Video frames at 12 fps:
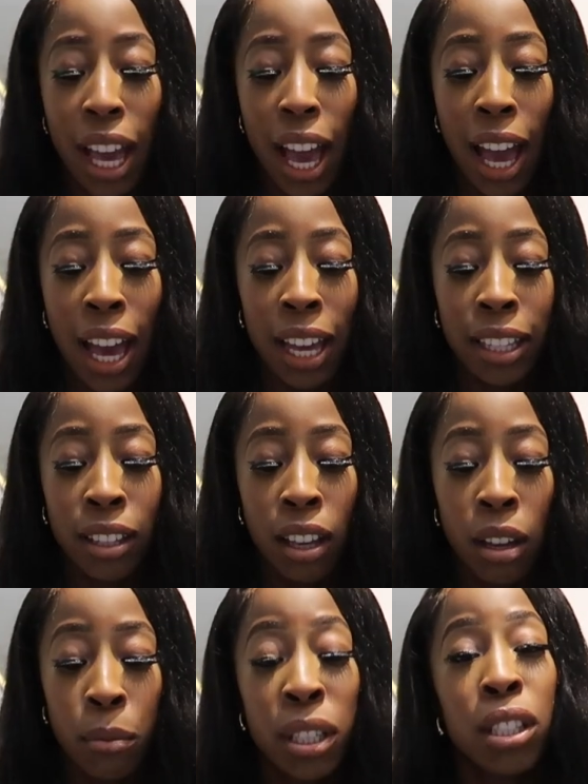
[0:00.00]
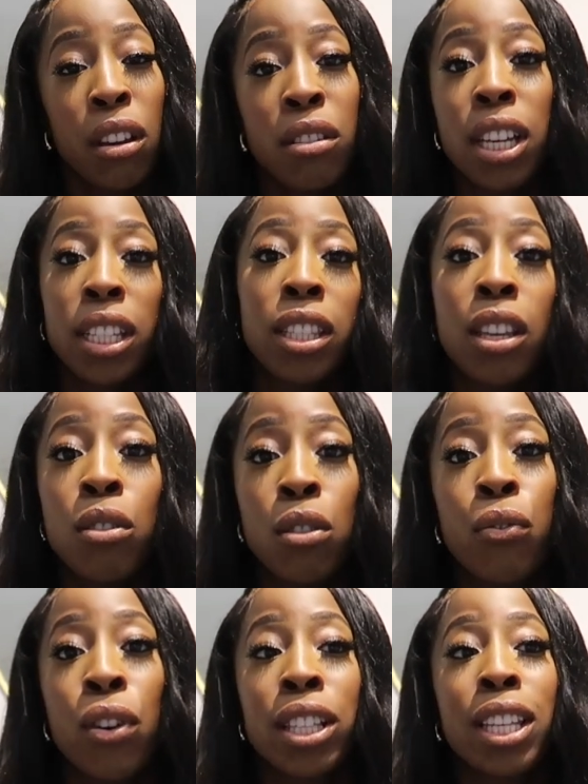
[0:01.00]
And um, it's okay to tell your
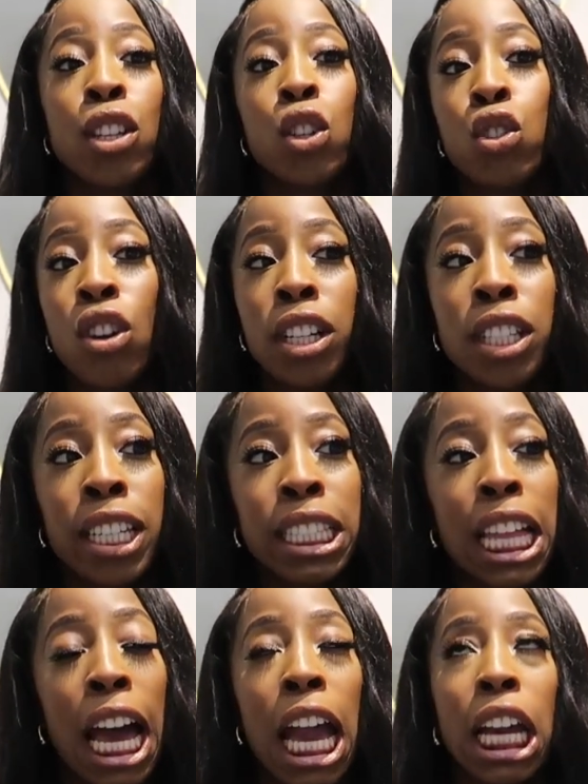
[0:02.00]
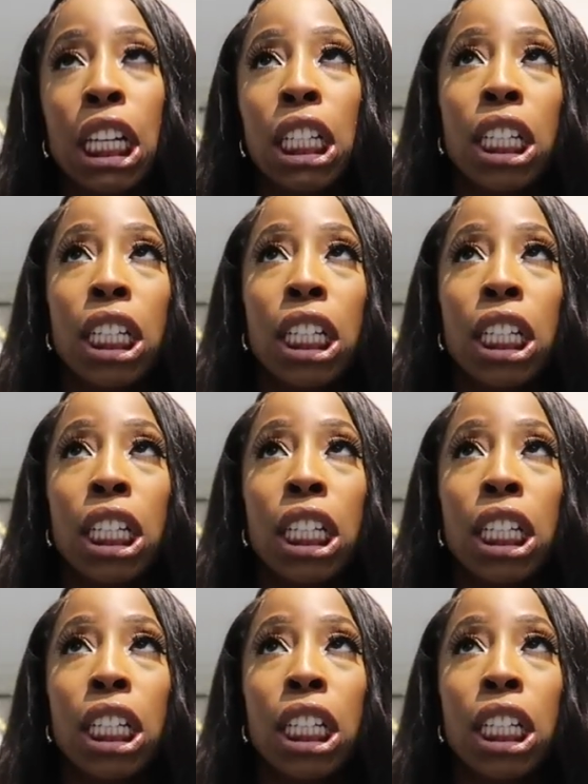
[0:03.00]
friends that you're struggling. Like,